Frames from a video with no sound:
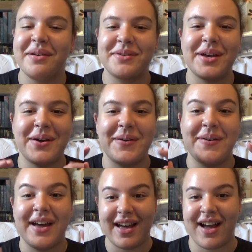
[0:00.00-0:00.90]

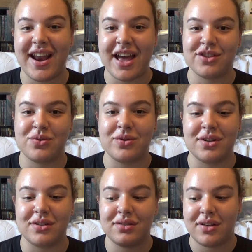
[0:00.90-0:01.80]
So I got out of
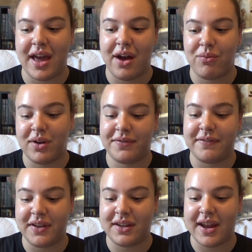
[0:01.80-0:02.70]
school at
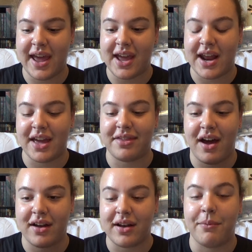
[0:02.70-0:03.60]
1:50 today and I
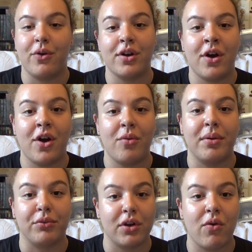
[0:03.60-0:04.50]
thought, I'm going
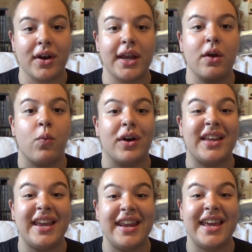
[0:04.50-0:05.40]
home, I'm recording, we're
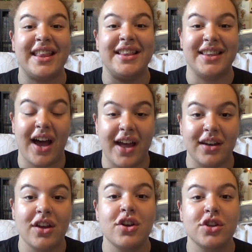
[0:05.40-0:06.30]
getting it
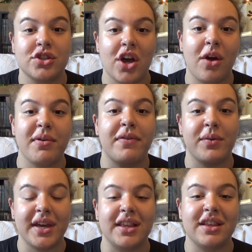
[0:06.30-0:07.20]
done. So before
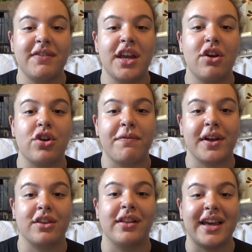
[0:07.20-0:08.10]
we get into the video, don't
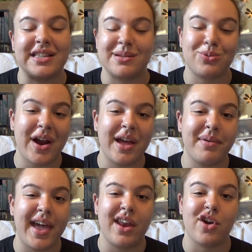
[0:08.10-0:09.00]
forget to like and
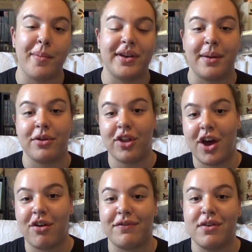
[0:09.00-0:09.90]
subscribe and comment down
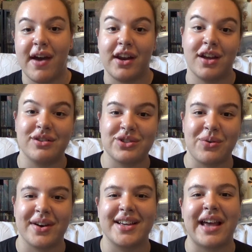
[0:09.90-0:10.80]
below if you've had a ghost
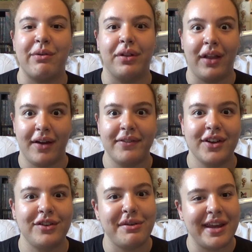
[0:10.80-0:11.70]
story because I would
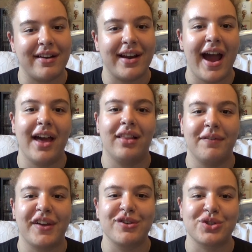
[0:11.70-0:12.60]
love to hear it. I
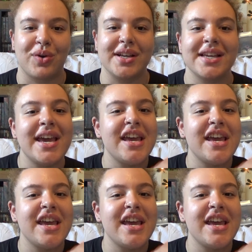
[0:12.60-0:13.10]
love ghost stories.